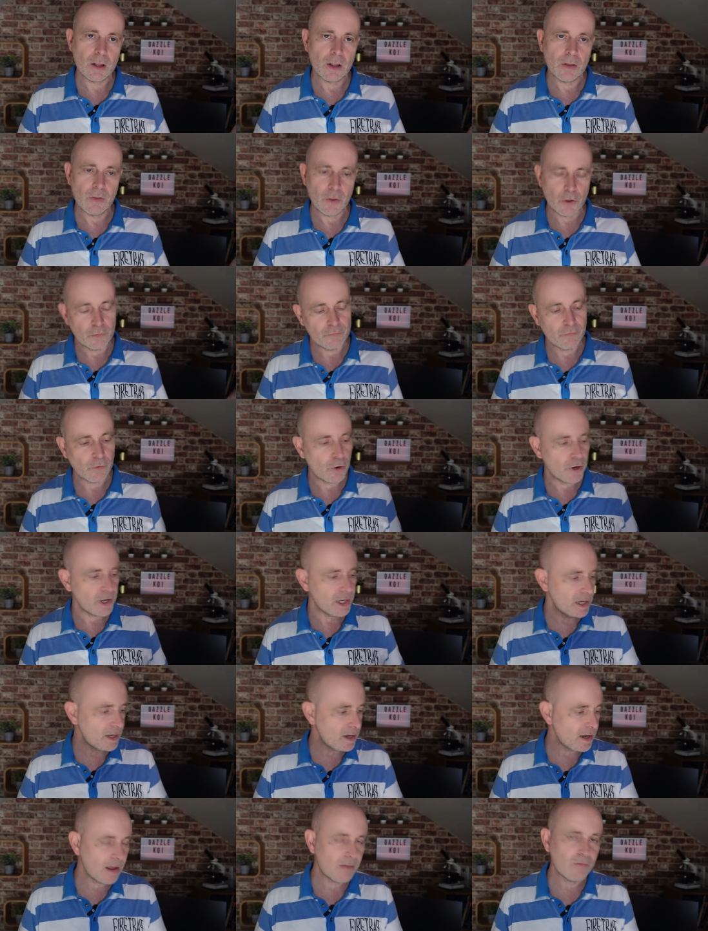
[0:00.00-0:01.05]
therefore
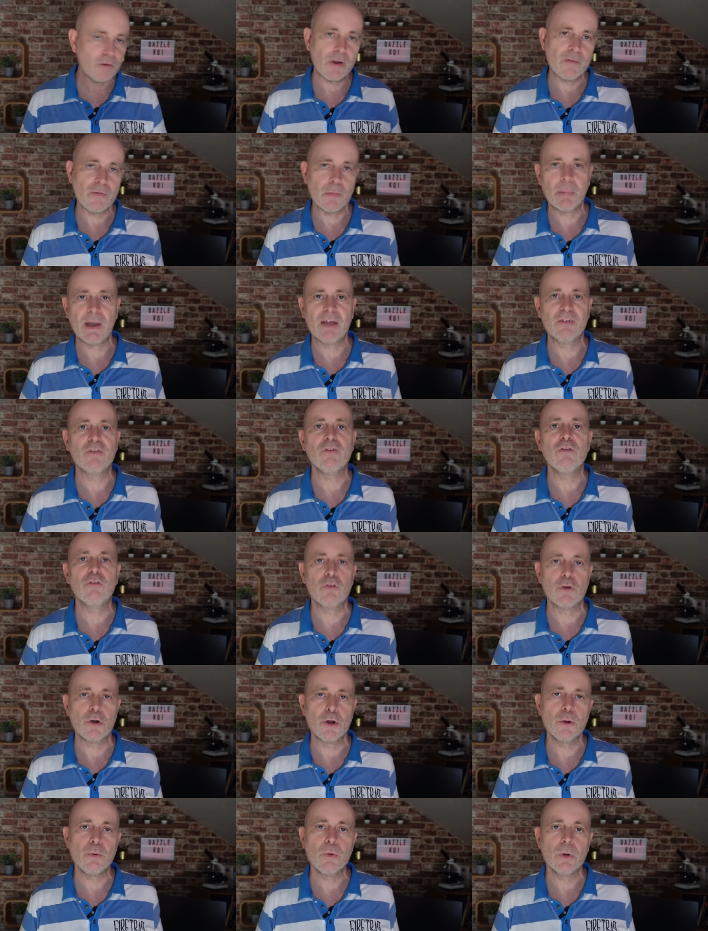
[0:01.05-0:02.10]
it never ever passes
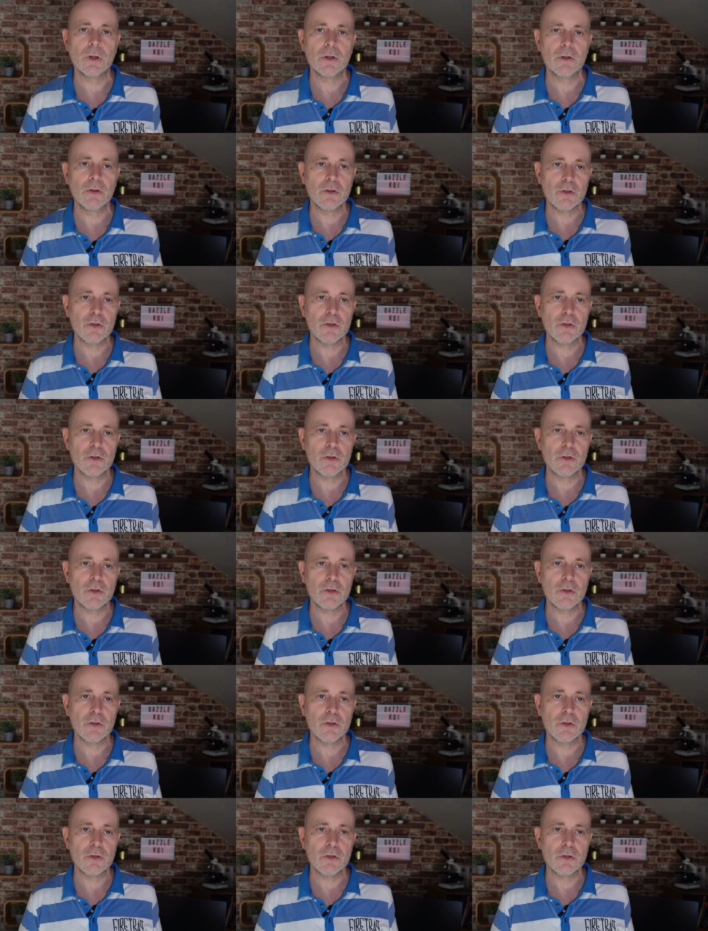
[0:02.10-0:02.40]
through